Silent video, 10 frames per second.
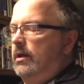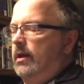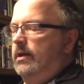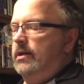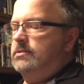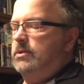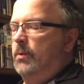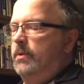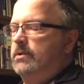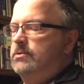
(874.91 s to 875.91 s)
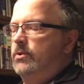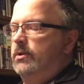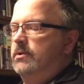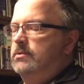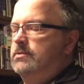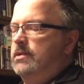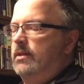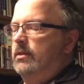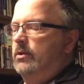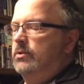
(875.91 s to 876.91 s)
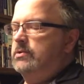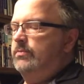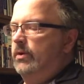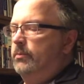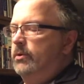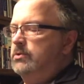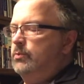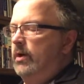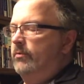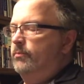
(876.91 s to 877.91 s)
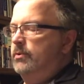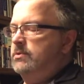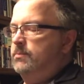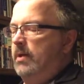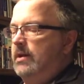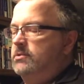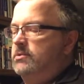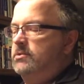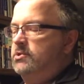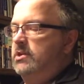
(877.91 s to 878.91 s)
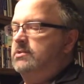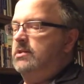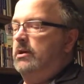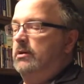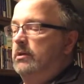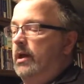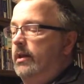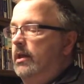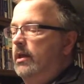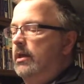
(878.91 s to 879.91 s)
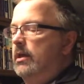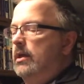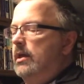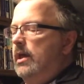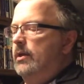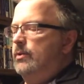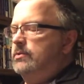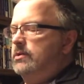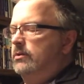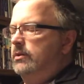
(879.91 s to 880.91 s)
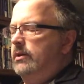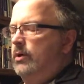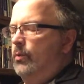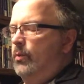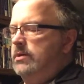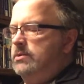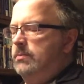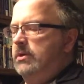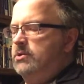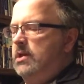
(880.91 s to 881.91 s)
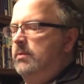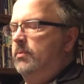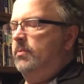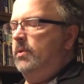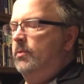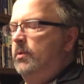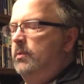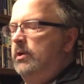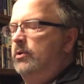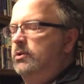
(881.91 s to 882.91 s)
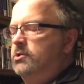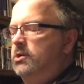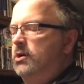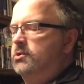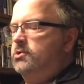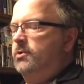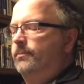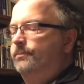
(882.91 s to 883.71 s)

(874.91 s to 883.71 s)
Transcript: I guess nobody's going to say that Otis Philbrick's wife puts patched sheets on her line, and you certainly don't want to be ashamed of me when we go to church.